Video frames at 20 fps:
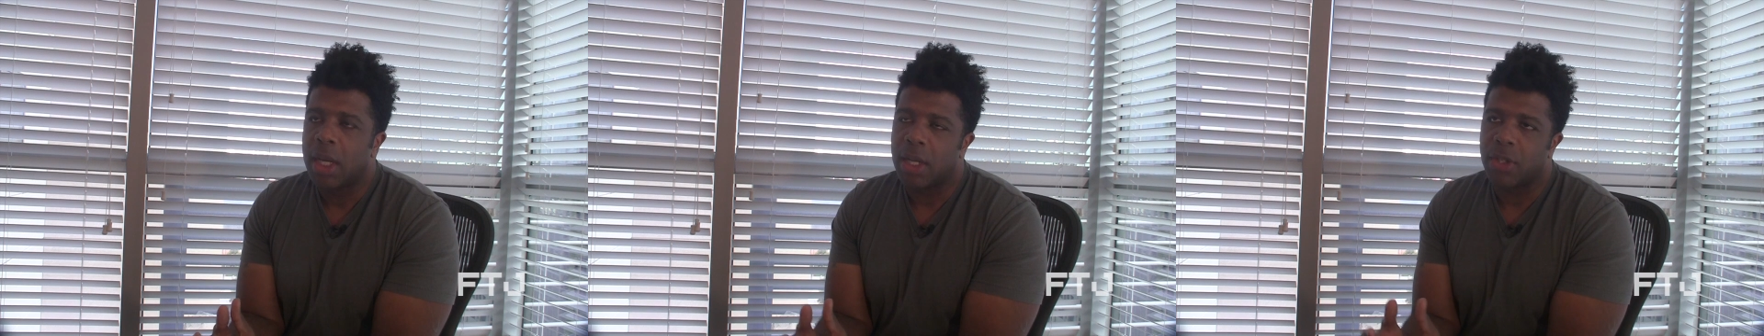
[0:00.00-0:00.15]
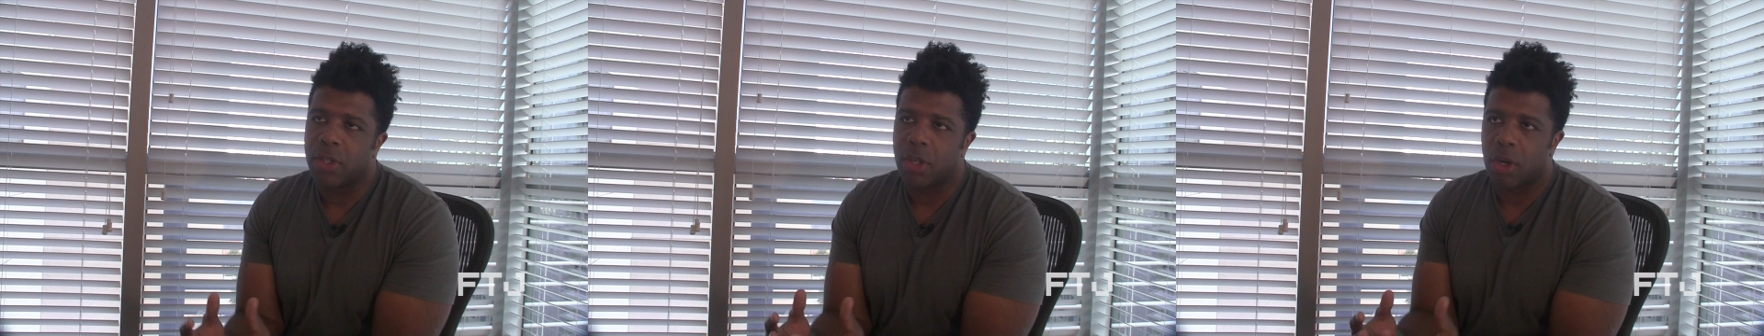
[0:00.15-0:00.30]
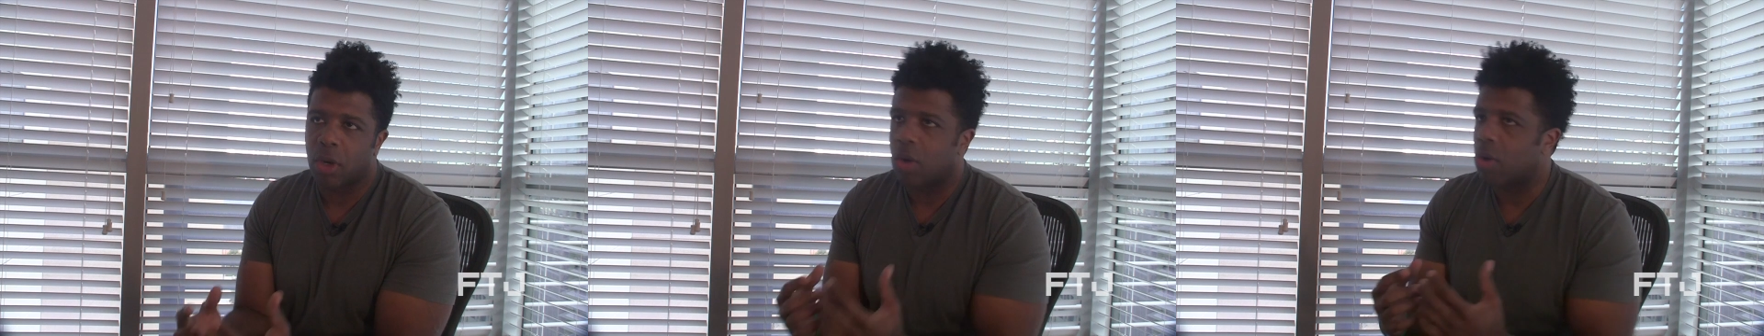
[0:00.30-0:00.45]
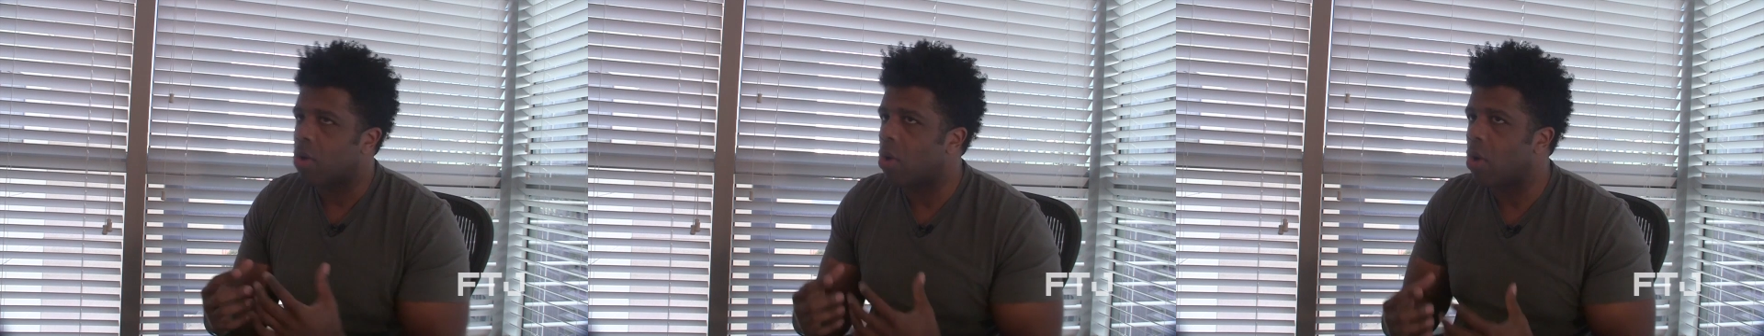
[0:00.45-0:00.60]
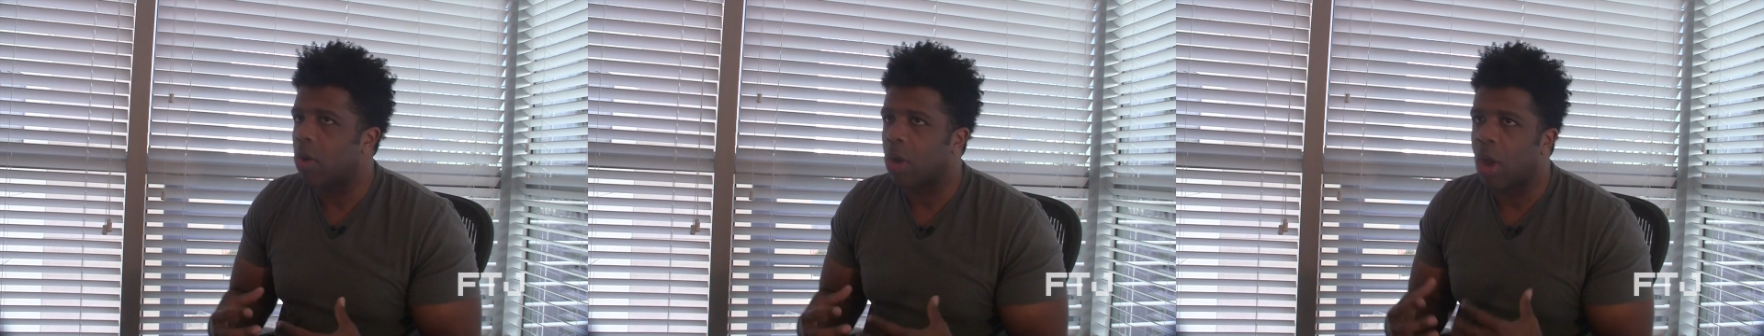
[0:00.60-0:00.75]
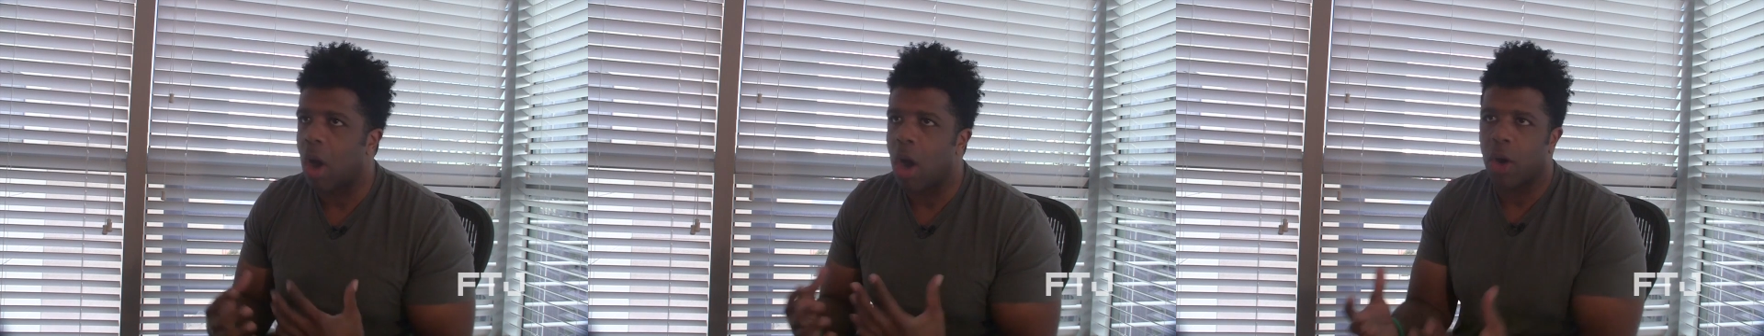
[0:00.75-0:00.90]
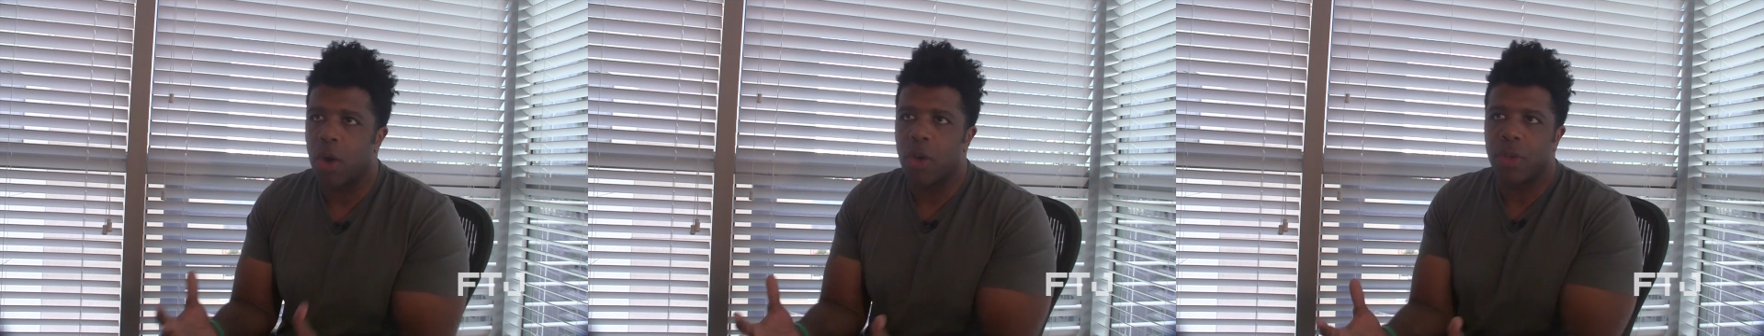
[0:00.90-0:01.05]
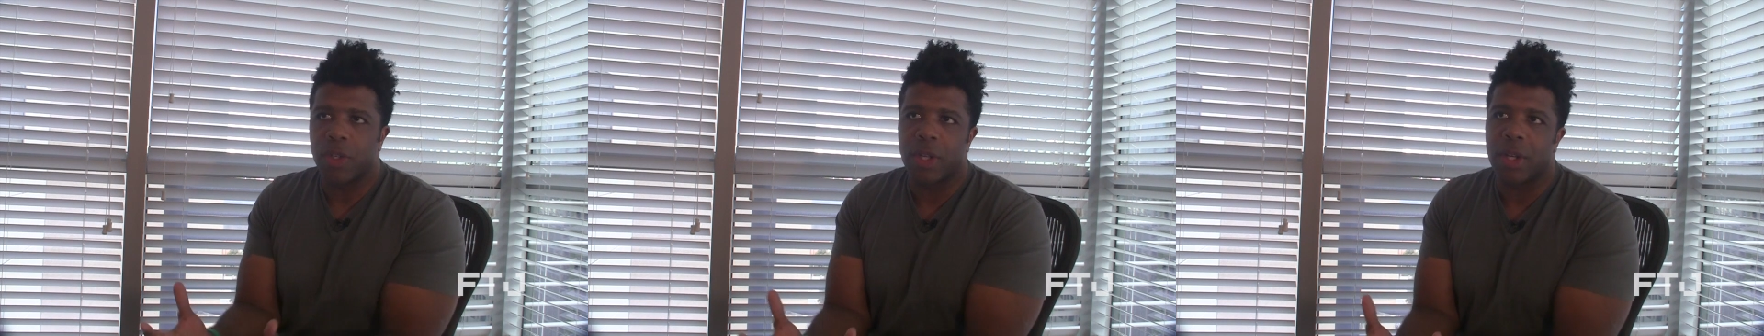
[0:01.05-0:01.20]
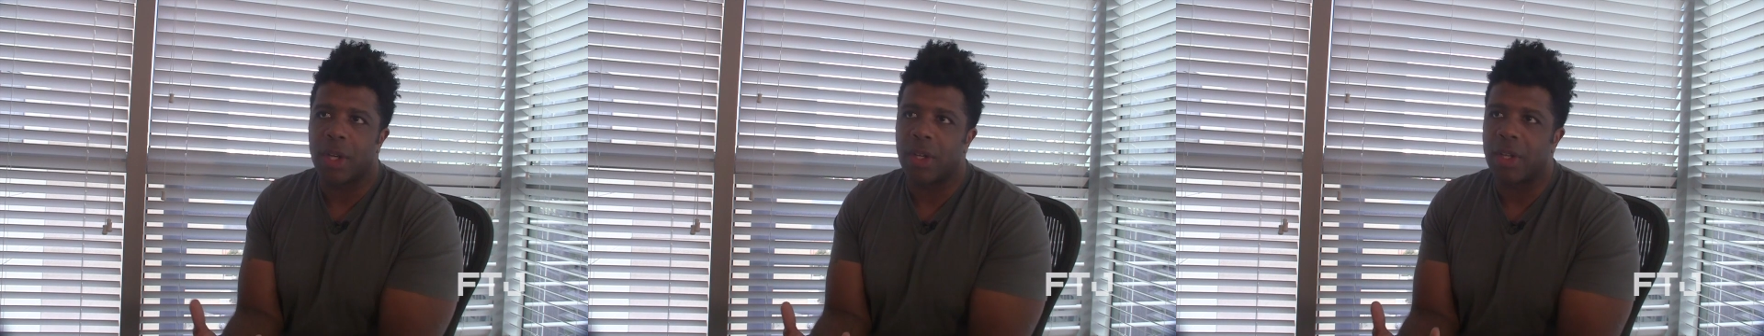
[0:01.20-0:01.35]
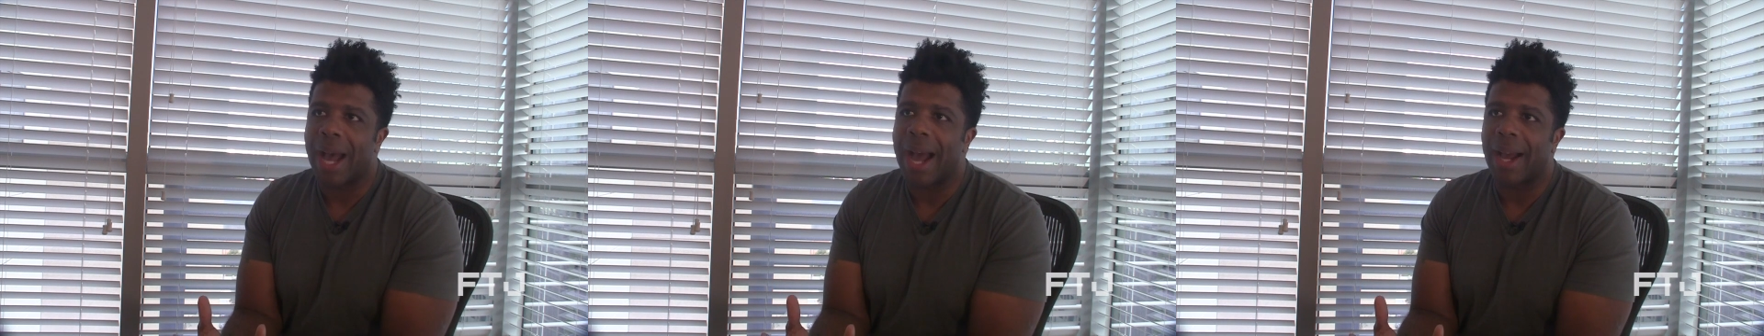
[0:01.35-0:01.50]
is they're going to log on
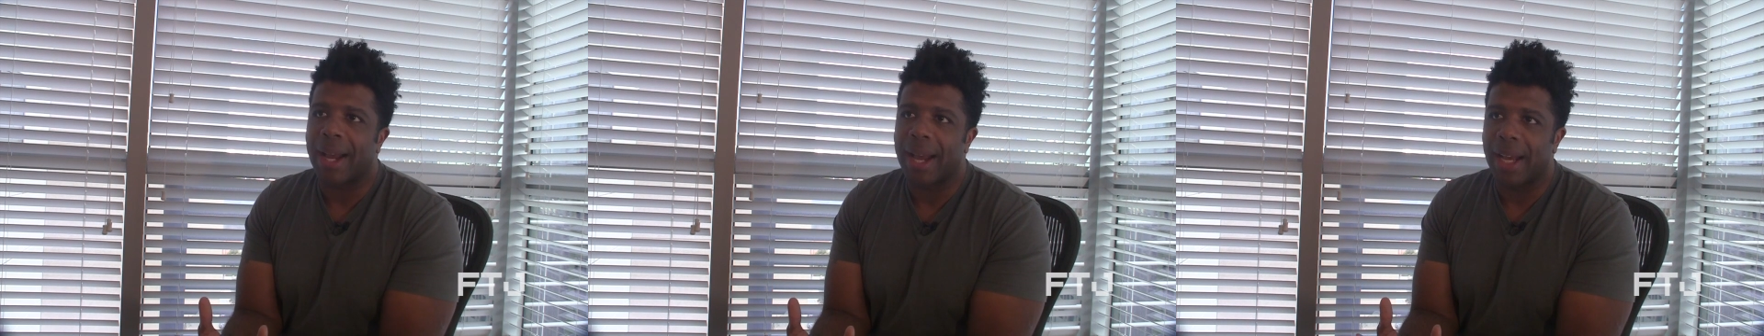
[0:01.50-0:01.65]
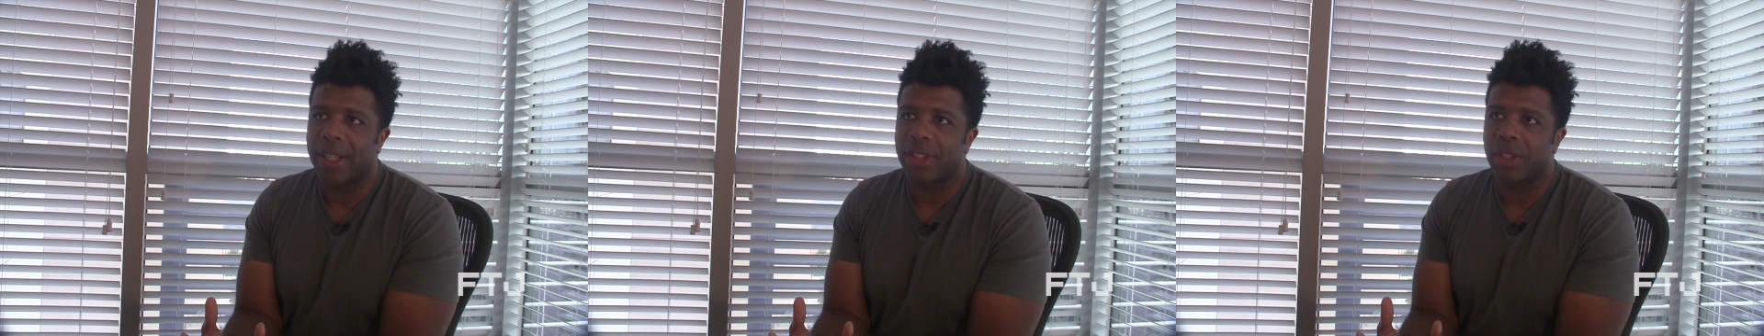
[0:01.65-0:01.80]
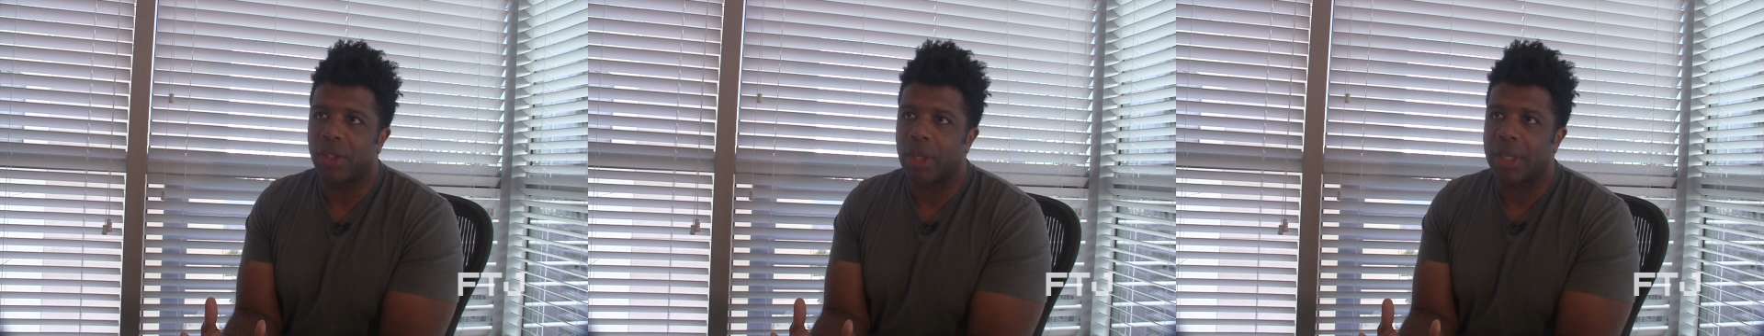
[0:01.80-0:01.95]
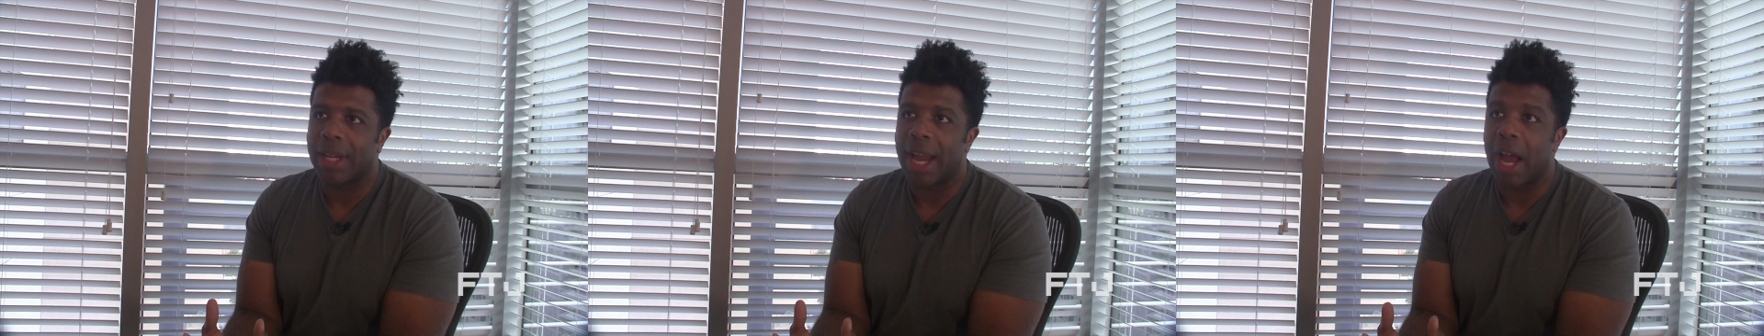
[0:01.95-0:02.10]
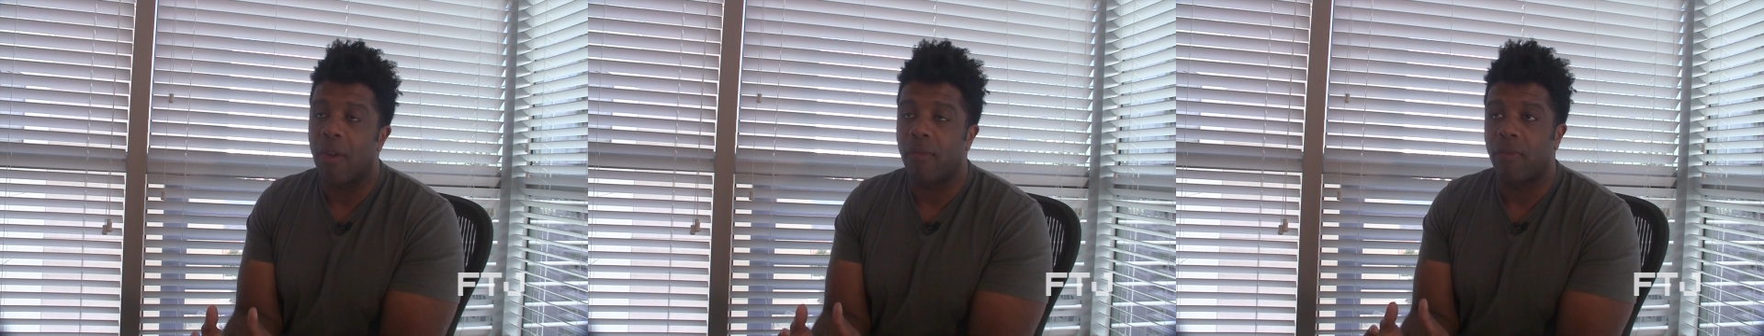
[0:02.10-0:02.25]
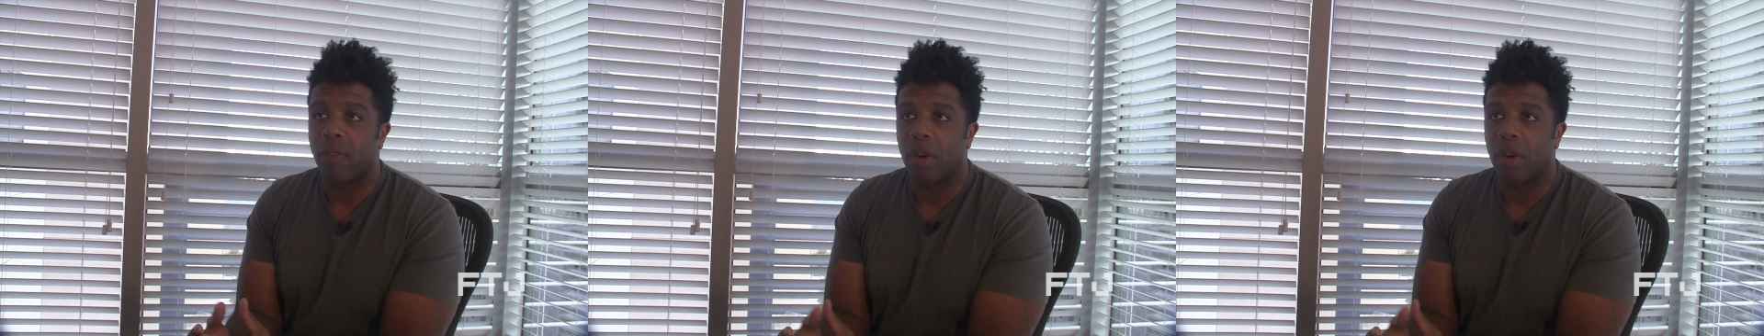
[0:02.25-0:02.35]
to their Doccaster account